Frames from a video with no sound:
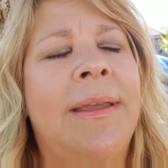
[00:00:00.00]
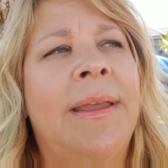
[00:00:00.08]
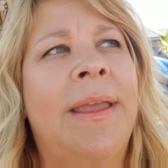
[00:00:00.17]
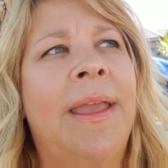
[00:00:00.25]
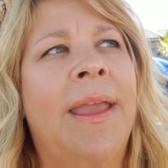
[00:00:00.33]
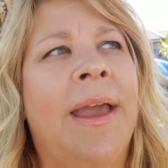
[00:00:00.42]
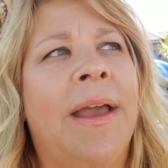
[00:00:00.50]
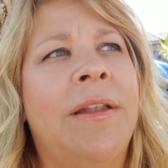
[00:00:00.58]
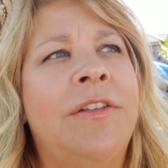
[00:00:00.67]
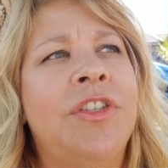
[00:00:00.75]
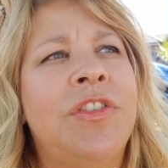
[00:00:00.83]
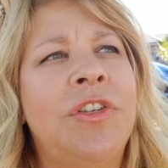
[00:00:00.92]

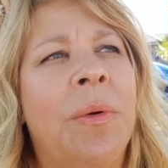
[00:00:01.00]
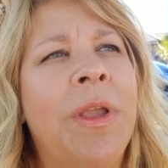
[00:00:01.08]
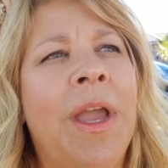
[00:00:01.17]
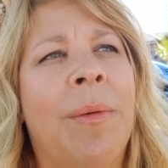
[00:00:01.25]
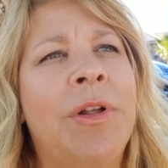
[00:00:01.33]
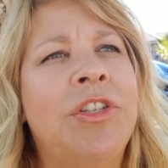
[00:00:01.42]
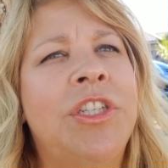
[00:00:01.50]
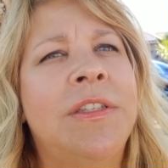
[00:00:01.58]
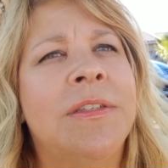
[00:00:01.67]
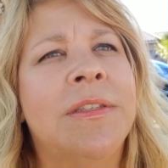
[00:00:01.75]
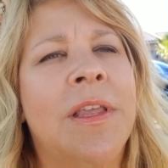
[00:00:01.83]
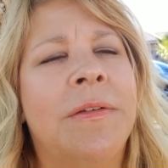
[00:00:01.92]
and just knowing how much
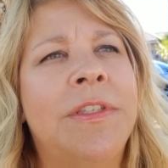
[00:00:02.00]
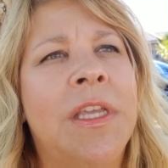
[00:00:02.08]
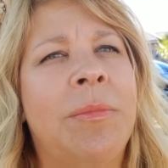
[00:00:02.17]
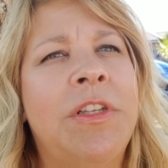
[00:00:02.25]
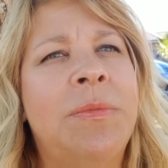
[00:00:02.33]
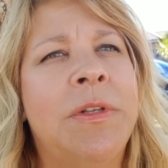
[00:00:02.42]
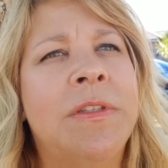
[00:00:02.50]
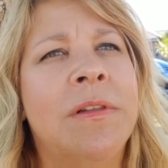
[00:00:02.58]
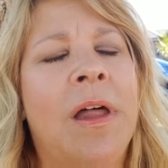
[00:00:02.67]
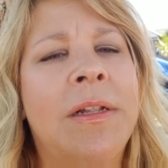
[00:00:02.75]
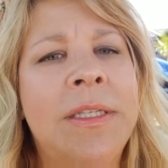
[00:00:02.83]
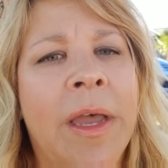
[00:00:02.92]
Jesus loves him. He spends a
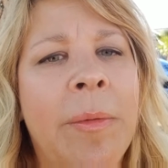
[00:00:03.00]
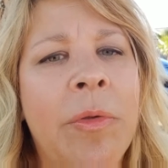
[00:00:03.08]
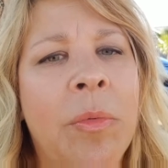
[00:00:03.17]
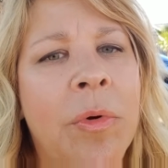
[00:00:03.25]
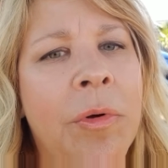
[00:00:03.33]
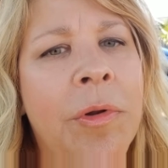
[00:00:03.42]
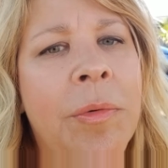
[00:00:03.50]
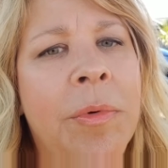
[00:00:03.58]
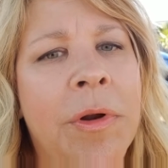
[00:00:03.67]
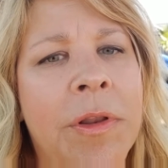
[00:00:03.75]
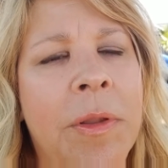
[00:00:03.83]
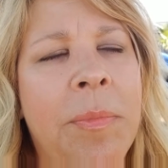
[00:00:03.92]
lot of time in the
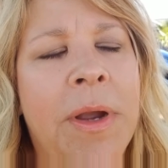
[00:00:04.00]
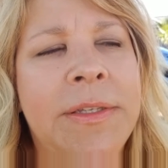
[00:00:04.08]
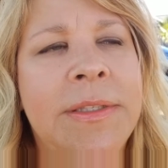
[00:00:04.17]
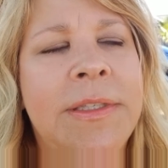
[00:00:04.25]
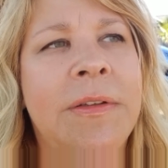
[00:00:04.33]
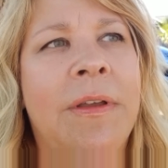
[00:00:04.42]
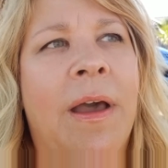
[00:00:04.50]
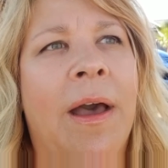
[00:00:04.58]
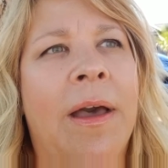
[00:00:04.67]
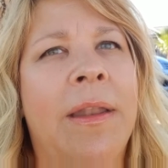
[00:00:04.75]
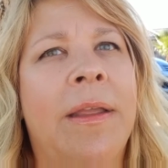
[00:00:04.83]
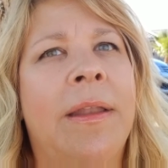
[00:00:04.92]
Word in the presence of
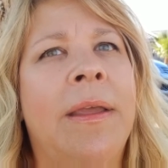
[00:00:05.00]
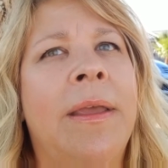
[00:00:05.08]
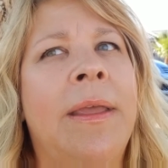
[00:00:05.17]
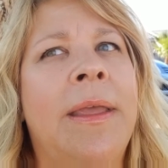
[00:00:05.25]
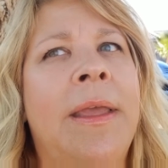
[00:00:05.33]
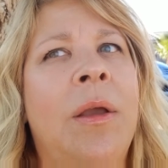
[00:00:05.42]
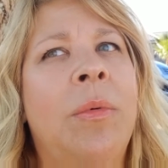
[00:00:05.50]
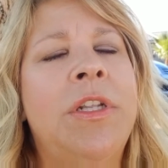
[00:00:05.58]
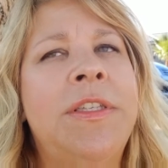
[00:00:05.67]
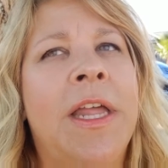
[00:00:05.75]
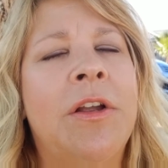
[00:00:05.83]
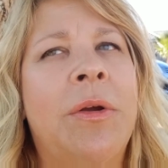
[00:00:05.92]
God, and we
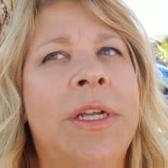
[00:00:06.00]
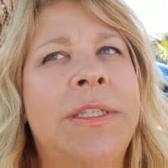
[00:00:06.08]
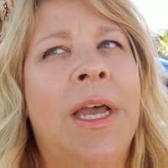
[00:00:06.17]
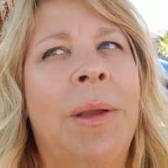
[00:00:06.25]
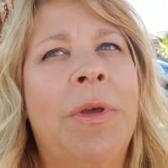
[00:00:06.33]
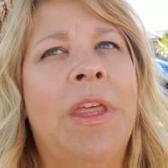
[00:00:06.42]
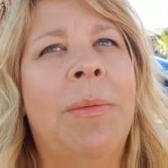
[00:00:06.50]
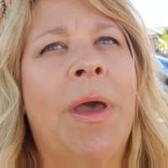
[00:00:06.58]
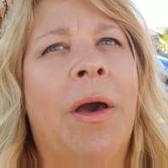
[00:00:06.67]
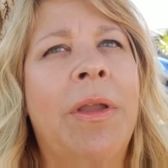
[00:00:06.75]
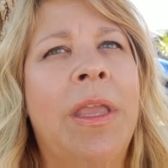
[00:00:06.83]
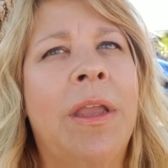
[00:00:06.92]
just had a great time with him
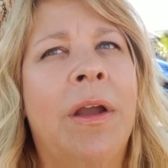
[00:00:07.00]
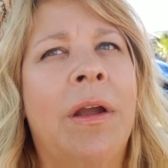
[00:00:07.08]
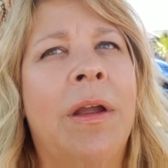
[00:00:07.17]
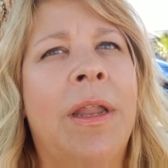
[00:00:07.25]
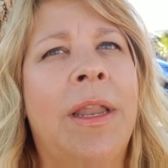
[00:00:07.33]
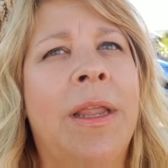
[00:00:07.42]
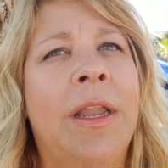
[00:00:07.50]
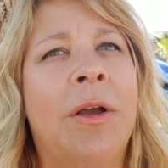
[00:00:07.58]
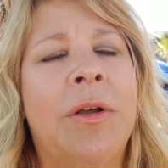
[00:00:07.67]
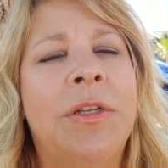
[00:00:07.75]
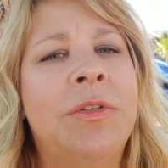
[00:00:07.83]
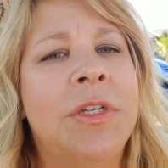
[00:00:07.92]
out here.
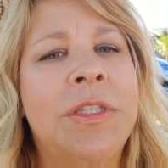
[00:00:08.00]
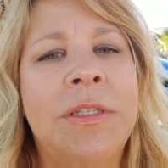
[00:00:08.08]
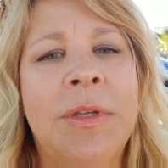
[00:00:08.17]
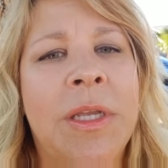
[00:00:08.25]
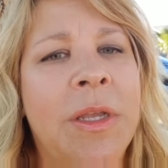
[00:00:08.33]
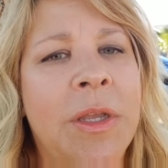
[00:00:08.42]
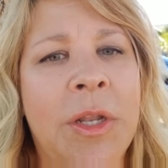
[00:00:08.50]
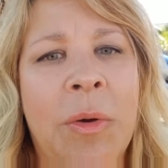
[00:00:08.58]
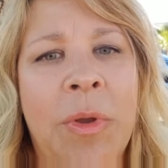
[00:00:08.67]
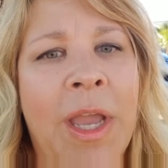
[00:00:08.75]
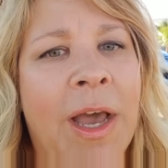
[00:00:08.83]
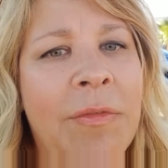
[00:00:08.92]
And trust me,
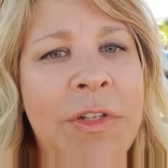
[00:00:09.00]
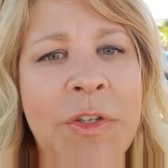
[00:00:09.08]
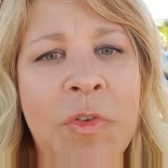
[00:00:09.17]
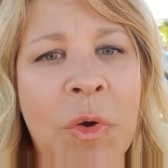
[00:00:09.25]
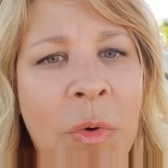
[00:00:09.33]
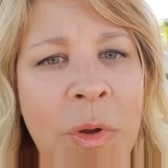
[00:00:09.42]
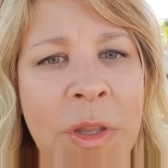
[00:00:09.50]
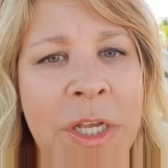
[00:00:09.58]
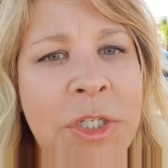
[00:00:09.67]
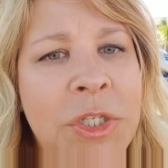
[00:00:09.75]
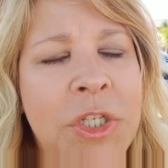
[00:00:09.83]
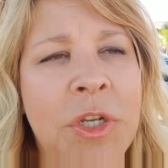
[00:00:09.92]
we have a difficult
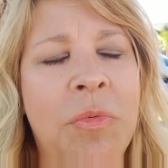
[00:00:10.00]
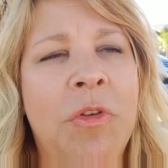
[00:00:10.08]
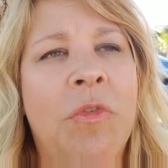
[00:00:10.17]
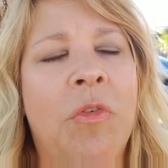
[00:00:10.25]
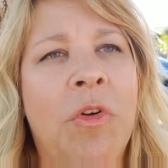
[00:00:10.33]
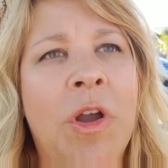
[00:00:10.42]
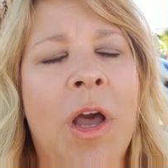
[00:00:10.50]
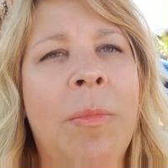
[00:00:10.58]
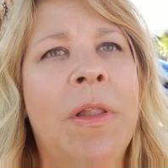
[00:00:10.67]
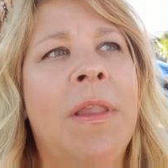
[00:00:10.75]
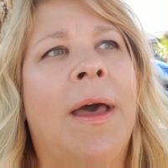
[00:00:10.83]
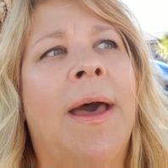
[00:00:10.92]
relationship. We've overcome
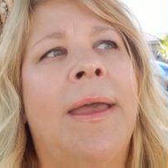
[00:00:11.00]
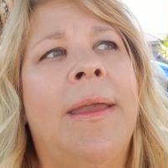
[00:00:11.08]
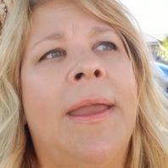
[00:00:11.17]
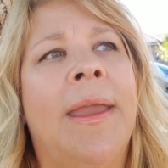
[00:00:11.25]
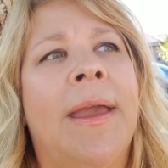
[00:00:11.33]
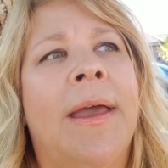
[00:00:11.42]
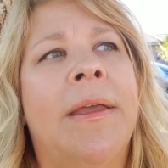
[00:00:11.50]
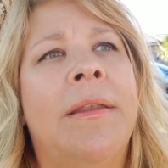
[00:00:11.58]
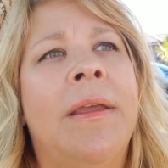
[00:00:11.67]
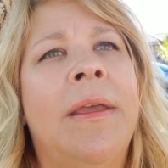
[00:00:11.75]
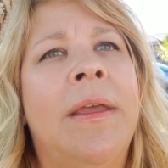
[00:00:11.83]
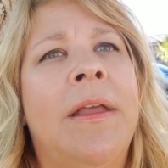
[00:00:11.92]
a lot, and
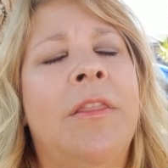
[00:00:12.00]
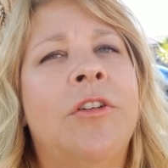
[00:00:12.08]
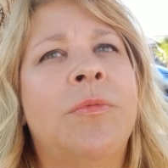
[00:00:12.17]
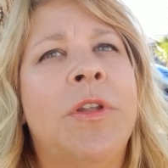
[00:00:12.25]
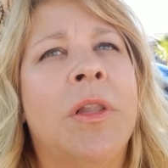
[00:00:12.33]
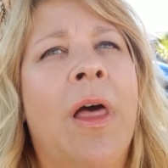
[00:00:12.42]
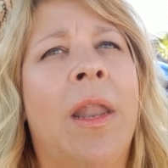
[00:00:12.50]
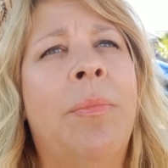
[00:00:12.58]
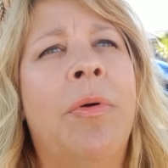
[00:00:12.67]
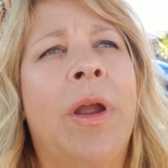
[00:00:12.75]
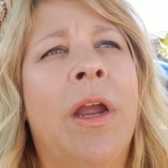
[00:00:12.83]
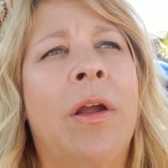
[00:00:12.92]
there's been a lot of
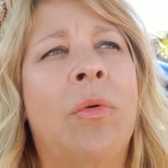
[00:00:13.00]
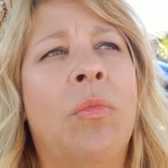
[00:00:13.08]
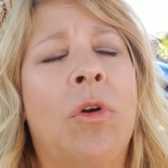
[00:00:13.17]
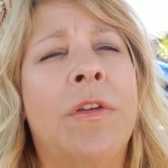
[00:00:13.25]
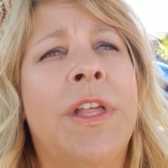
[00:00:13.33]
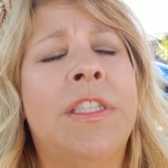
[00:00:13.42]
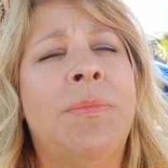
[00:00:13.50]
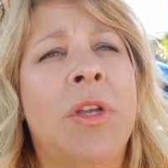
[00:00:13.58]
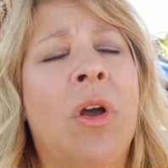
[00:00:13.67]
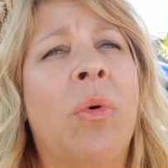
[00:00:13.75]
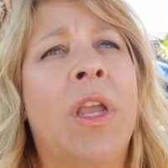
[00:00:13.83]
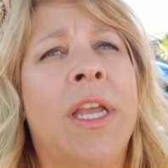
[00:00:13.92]
prayer and work that's been
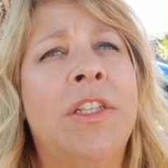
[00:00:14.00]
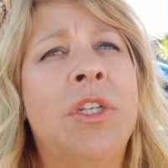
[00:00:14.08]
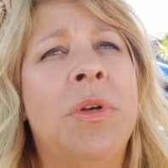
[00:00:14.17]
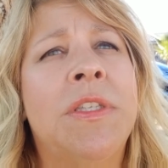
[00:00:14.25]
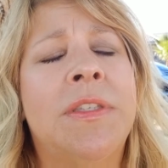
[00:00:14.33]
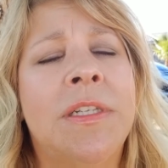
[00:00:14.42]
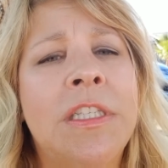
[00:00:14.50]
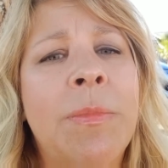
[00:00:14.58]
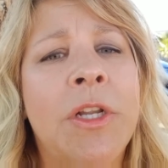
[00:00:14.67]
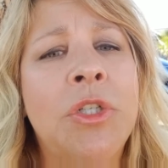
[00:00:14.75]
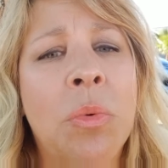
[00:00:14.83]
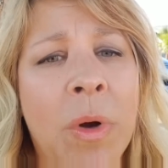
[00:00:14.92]
going into it since
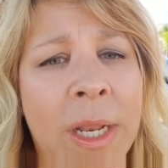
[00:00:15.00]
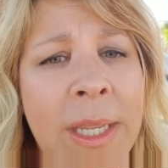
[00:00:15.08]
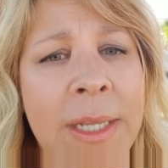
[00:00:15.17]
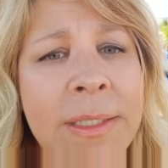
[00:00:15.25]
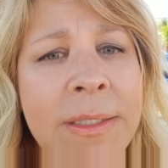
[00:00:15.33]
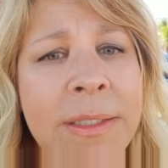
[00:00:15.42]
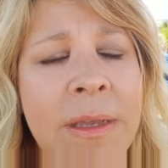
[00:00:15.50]
my 20s.